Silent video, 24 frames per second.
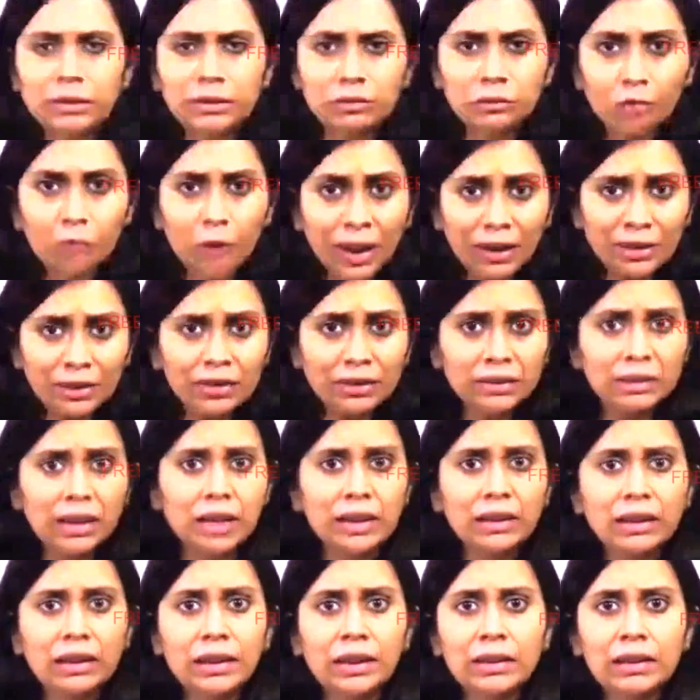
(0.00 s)
drugs
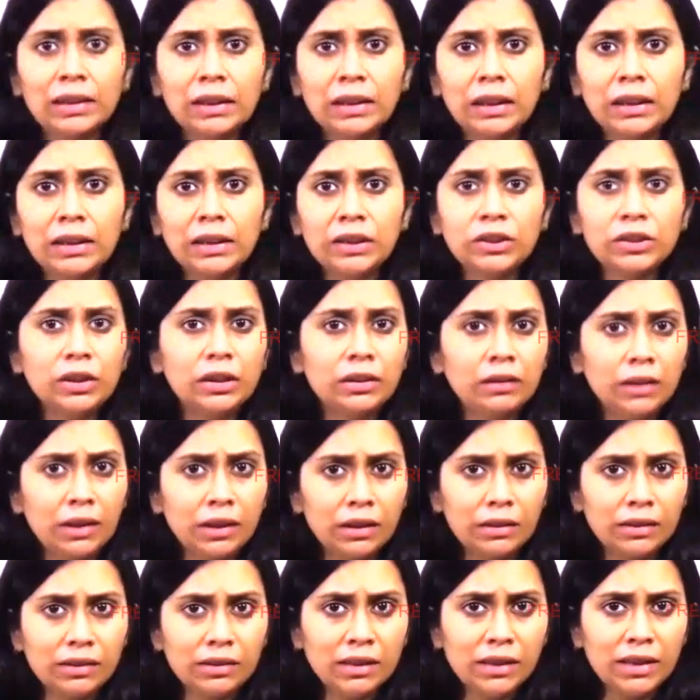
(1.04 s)
and clinical condition
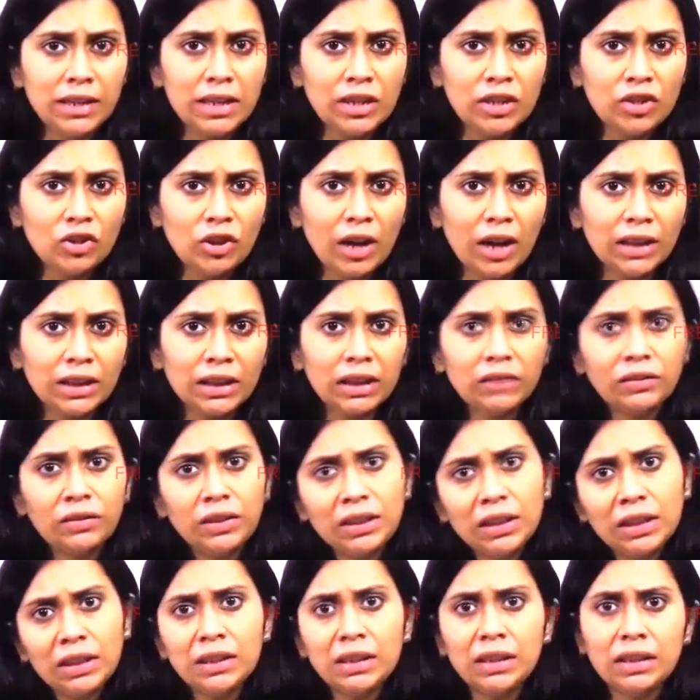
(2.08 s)
decreasing EEG
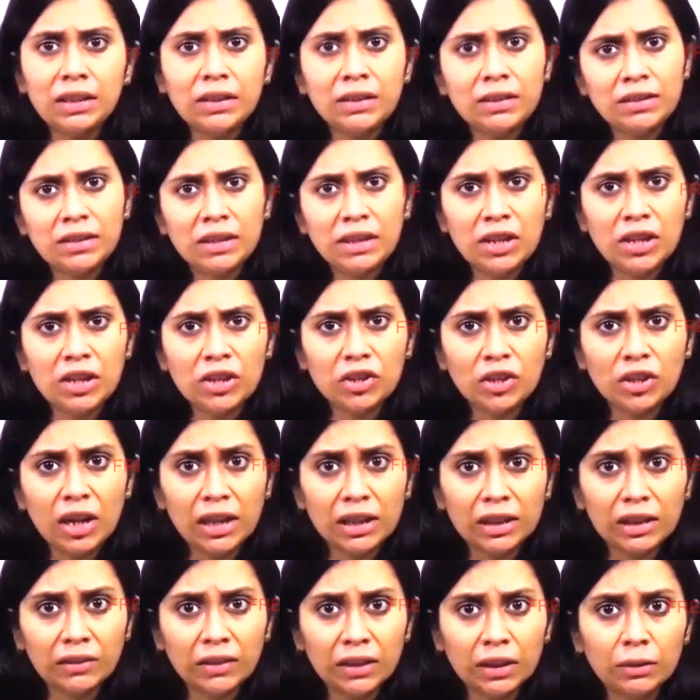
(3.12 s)
activity and increasing EEG
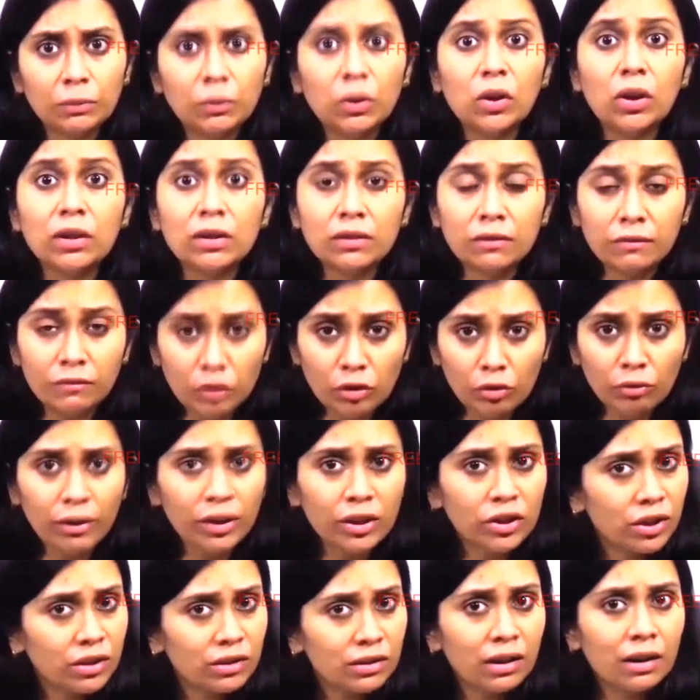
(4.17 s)
activity, because few
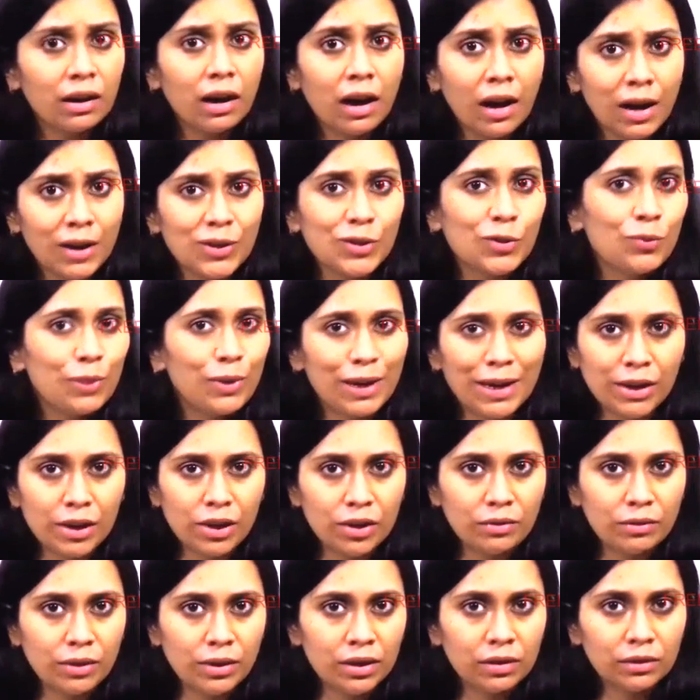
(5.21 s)
questions are asked related
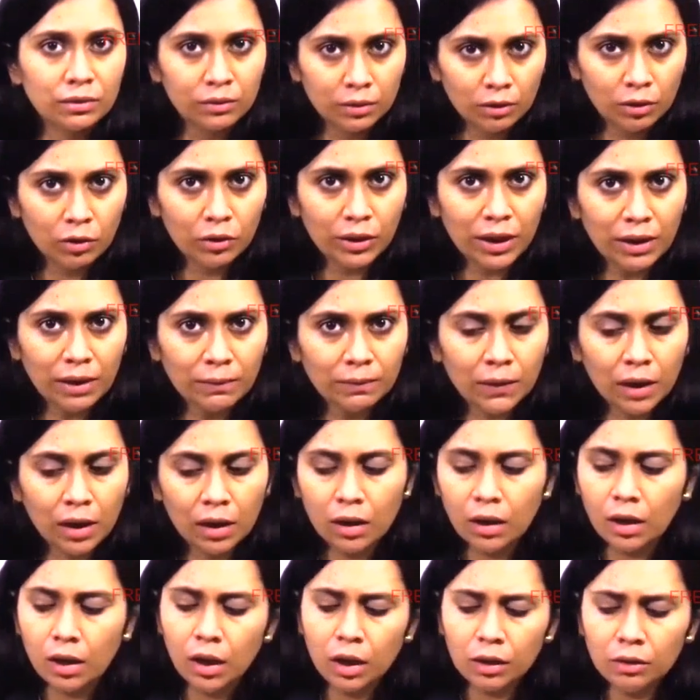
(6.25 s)
to it. Okay?
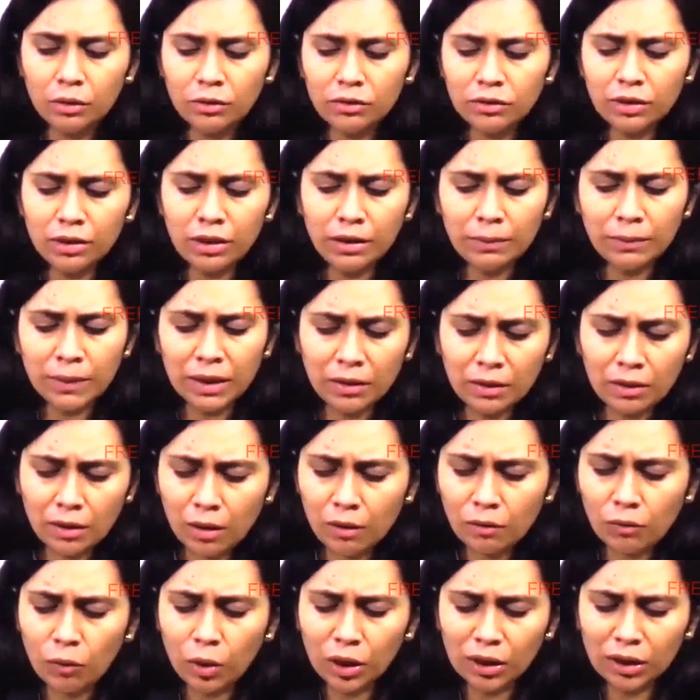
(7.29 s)
Now tell me,
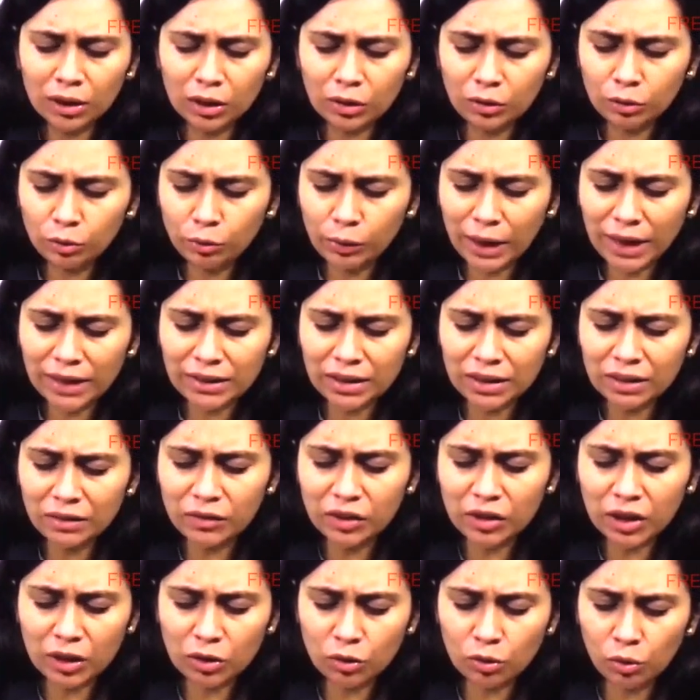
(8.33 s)
what are the two agents
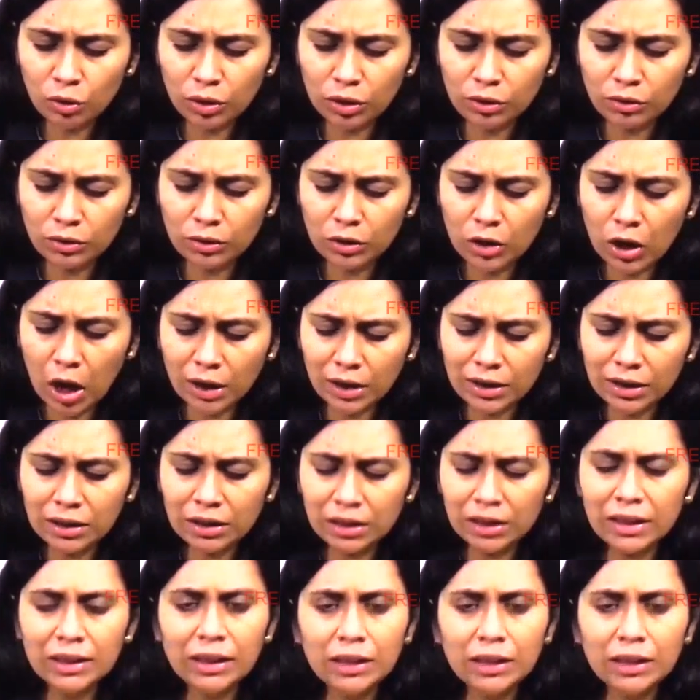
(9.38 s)
which I told you not in clinical